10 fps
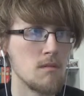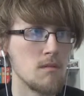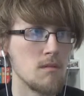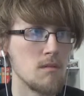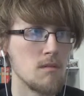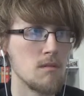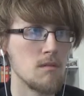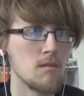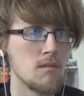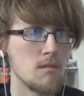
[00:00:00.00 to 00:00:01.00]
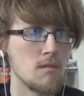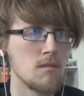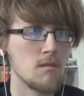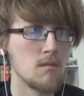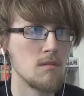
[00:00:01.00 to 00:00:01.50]

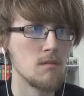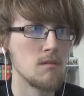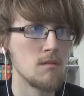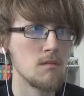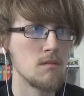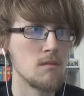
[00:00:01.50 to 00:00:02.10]
(no one is talking)